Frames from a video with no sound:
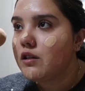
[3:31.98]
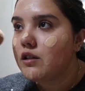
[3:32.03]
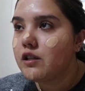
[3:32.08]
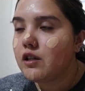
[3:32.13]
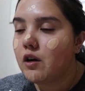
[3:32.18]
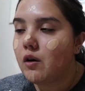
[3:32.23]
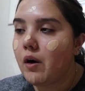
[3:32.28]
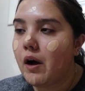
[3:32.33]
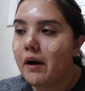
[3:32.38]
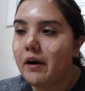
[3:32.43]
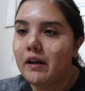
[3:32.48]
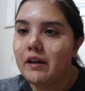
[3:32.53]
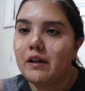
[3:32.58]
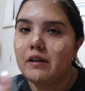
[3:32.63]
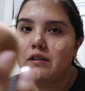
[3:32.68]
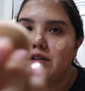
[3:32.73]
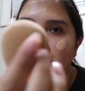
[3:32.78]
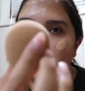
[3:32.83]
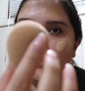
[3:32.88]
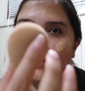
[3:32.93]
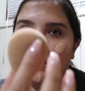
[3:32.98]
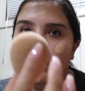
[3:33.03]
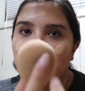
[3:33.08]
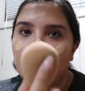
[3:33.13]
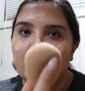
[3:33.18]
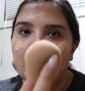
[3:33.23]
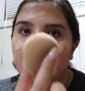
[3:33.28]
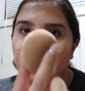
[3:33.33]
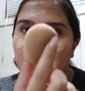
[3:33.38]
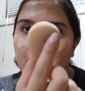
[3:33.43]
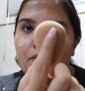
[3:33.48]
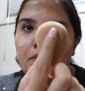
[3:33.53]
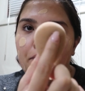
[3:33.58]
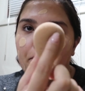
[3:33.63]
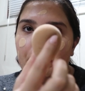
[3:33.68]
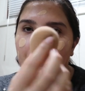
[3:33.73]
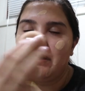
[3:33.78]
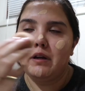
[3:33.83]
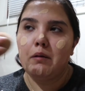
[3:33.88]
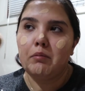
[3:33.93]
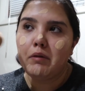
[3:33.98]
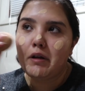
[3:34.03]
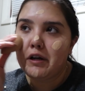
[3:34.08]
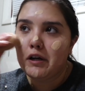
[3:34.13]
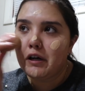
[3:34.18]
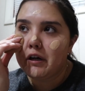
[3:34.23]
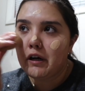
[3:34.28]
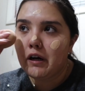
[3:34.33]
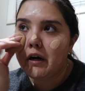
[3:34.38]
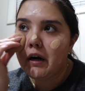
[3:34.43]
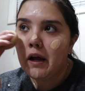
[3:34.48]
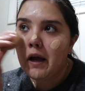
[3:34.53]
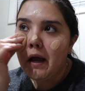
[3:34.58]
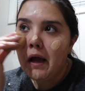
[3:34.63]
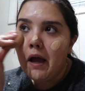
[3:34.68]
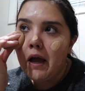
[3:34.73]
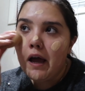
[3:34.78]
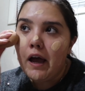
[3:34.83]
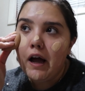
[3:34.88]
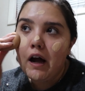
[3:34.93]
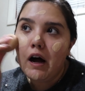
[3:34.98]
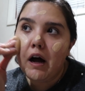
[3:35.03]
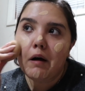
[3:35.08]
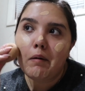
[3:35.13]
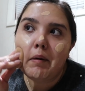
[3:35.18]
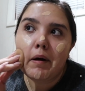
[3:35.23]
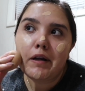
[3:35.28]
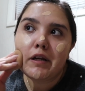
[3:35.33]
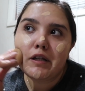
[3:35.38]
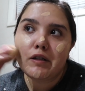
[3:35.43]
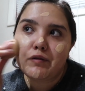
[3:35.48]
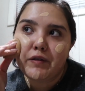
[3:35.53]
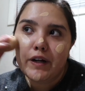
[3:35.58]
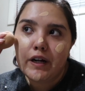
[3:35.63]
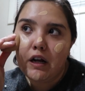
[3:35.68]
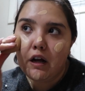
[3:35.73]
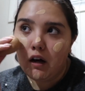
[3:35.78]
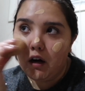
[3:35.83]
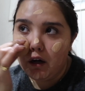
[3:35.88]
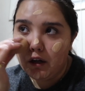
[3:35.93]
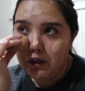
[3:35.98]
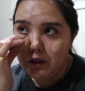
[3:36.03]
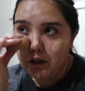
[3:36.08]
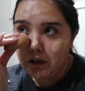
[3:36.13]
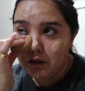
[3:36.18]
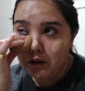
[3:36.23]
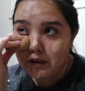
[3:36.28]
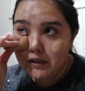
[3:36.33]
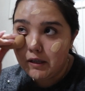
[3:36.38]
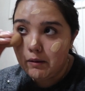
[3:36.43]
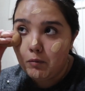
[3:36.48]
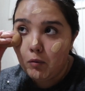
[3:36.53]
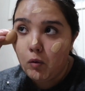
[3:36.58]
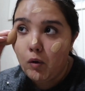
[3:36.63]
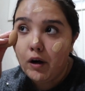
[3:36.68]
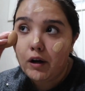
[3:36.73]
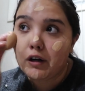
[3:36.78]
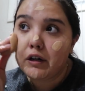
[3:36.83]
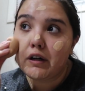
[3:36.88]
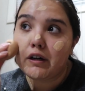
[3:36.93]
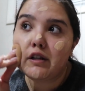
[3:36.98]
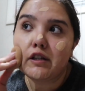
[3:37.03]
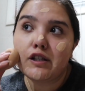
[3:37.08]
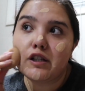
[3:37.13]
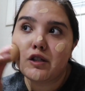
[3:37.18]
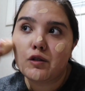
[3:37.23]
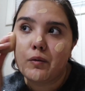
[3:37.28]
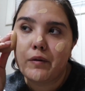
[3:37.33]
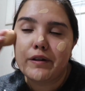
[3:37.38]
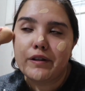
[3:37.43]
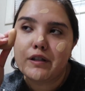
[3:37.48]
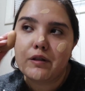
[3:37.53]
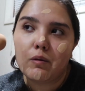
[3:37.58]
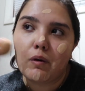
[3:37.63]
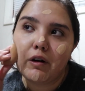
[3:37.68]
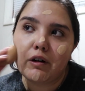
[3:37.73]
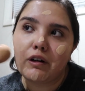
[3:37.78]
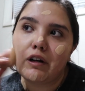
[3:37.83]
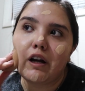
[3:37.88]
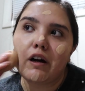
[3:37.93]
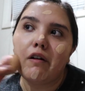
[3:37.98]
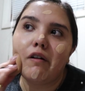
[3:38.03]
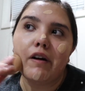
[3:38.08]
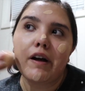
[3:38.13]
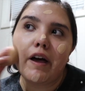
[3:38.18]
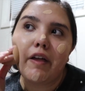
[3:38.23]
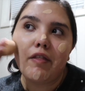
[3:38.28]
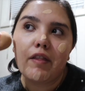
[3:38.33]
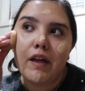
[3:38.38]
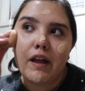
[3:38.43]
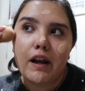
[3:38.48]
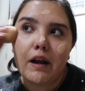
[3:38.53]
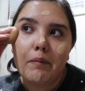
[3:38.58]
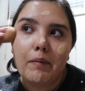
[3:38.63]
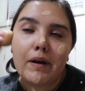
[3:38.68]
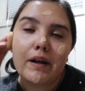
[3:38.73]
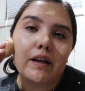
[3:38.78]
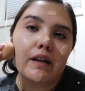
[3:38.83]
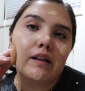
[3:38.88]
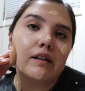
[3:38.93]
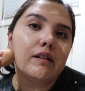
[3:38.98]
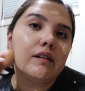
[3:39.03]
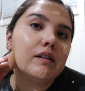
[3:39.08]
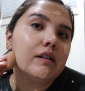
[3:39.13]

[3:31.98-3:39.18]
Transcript: So I took a damp beauty blender. I just ran it under some water and squeezed the water out, and then I